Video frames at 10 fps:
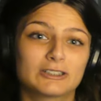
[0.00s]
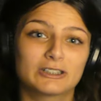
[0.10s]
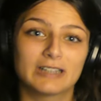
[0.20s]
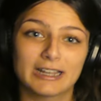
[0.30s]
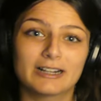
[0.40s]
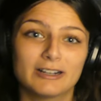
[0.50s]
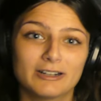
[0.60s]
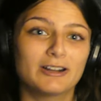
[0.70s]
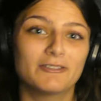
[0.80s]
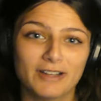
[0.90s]
gonna, like,
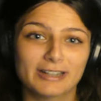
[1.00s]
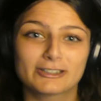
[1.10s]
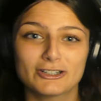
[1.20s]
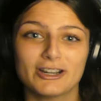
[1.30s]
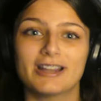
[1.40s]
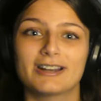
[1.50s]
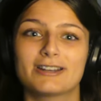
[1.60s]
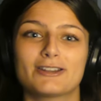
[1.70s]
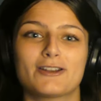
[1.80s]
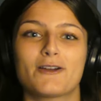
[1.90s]
affect shit,
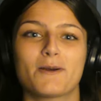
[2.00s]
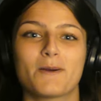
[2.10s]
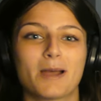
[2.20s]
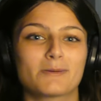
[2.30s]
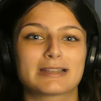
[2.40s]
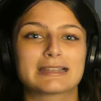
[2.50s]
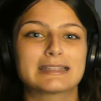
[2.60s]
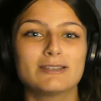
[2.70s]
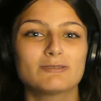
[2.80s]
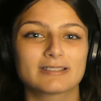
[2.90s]
you know? I wanna
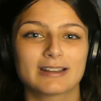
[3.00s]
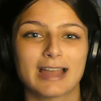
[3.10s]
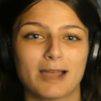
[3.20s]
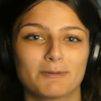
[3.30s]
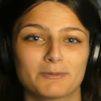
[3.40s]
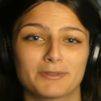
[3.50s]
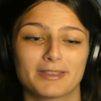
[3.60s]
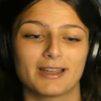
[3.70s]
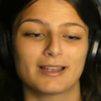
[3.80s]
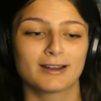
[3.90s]
see what's gonna happen with
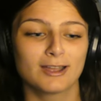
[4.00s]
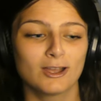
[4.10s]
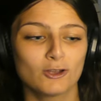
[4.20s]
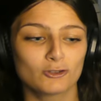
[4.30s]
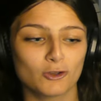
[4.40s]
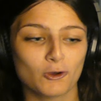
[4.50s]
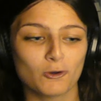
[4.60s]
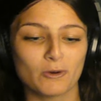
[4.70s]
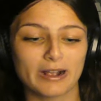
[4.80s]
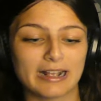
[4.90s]
that.
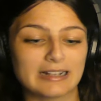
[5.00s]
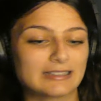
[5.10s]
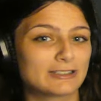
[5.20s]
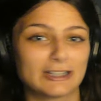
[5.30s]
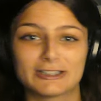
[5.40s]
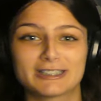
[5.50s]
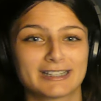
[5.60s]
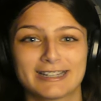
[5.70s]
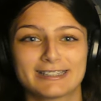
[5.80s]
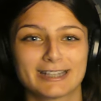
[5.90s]
So, I guess, let's just
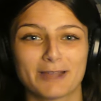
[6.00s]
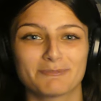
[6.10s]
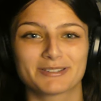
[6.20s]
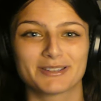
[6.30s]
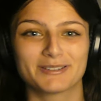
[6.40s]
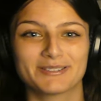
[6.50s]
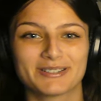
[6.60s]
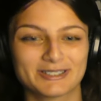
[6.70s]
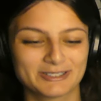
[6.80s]
get into the episode.